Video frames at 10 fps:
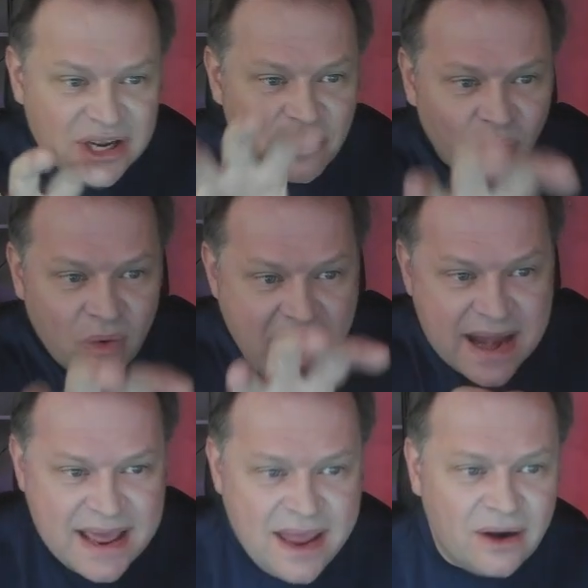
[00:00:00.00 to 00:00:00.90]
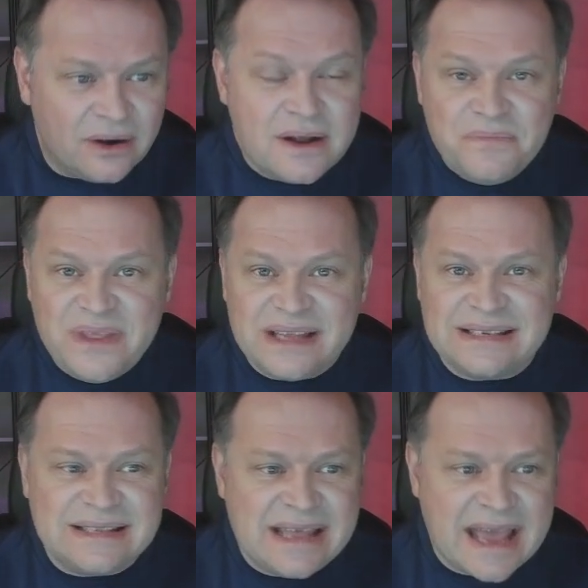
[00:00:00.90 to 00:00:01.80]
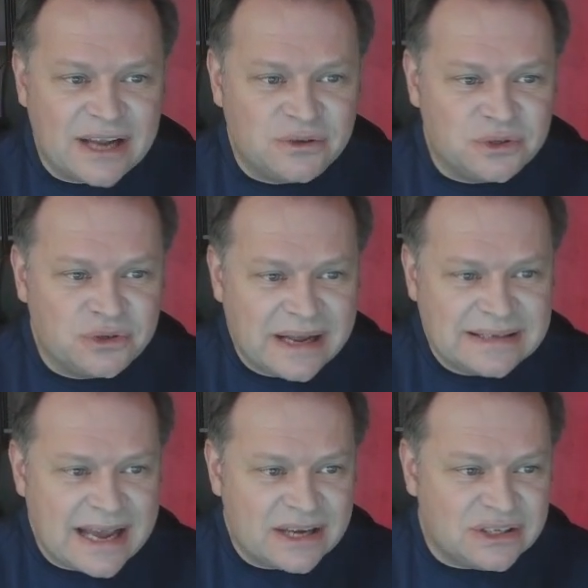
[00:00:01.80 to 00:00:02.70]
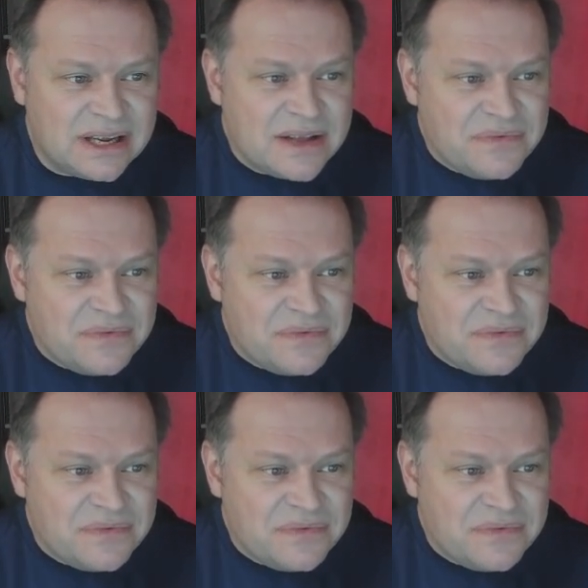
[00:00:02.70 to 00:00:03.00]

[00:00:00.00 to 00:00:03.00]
Right here, this is the actual transaction.